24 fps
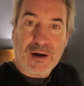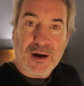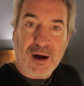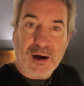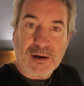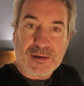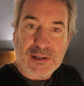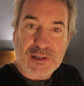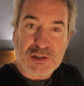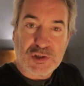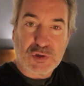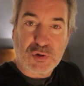
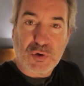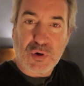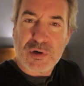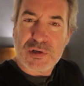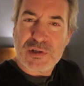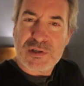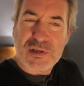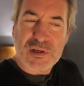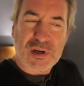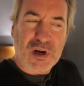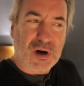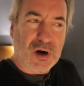Uh,
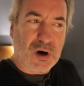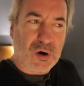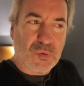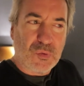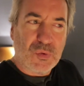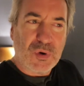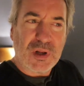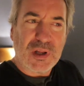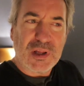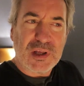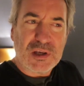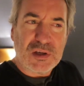Detroit's a
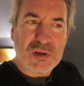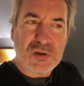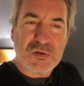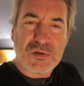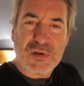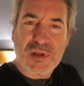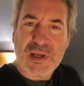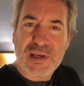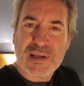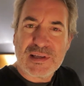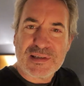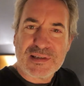really
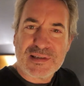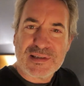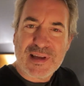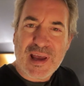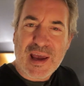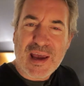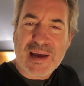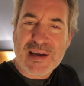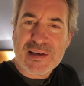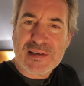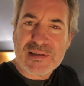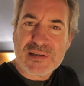unique
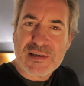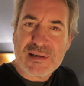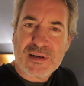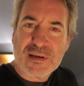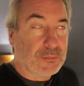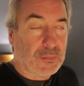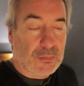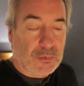state.